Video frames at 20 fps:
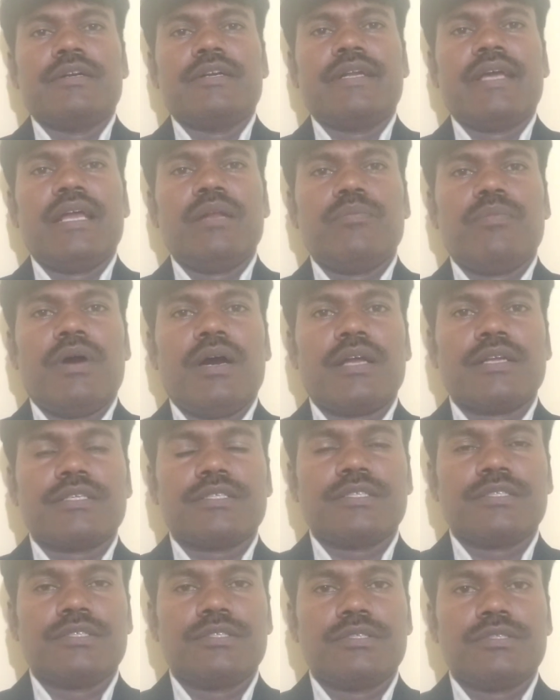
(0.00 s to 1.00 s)
10
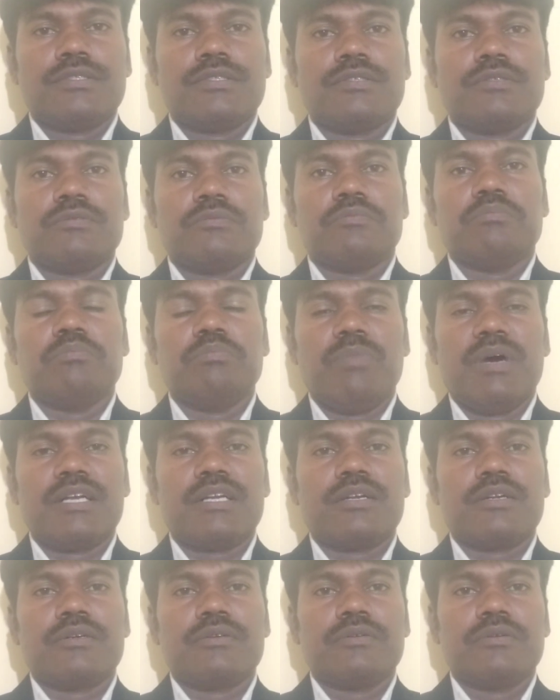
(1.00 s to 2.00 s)
marks,
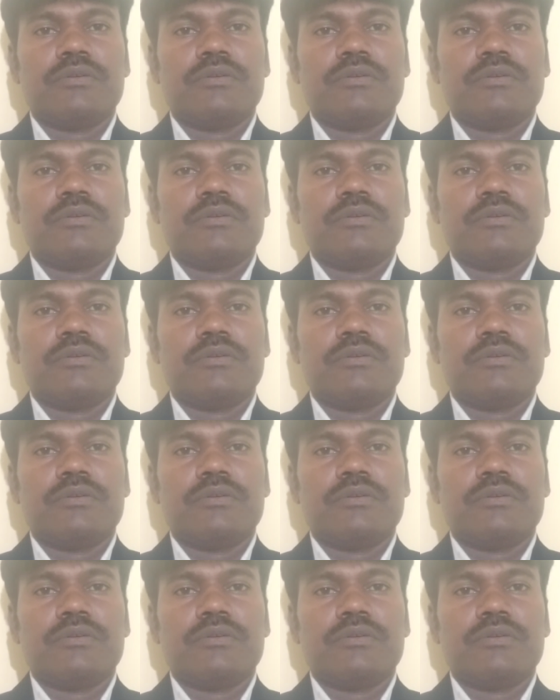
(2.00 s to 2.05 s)
but